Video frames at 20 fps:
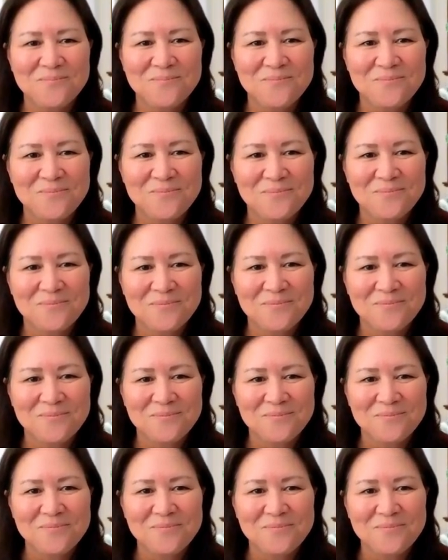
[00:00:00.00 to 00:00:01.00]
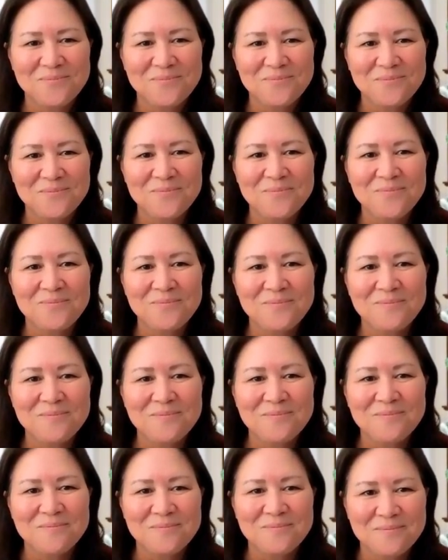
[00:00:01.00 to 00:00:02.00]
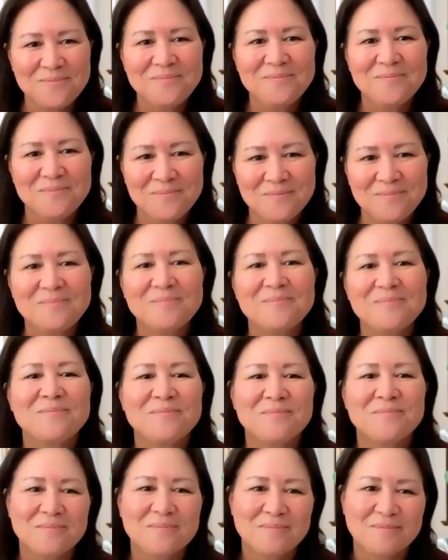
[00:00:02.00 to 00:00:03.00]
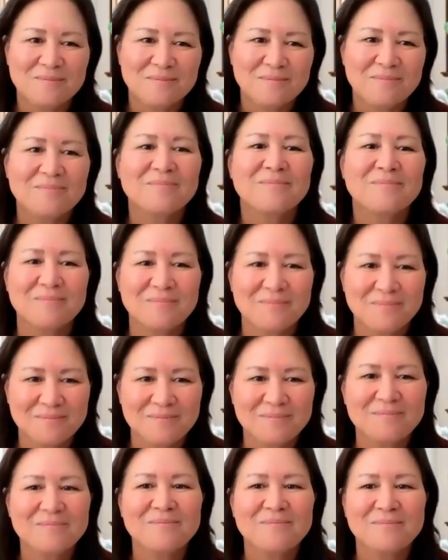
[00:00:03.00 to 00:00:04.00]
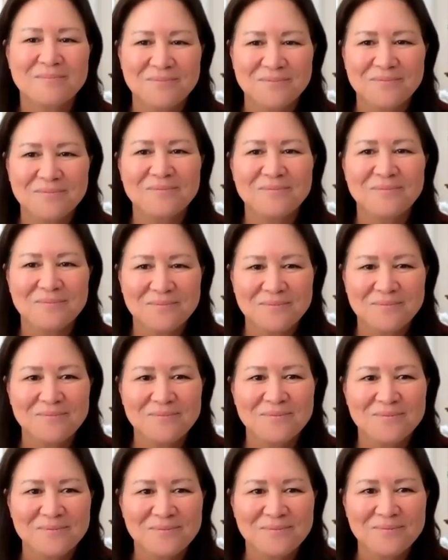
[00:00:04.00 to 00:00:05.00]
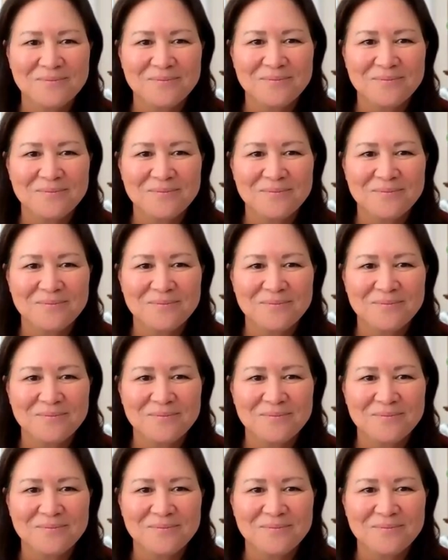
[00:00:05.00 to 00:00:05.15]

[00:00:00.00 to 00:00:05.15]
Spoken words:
No words are spoken by the person on screen.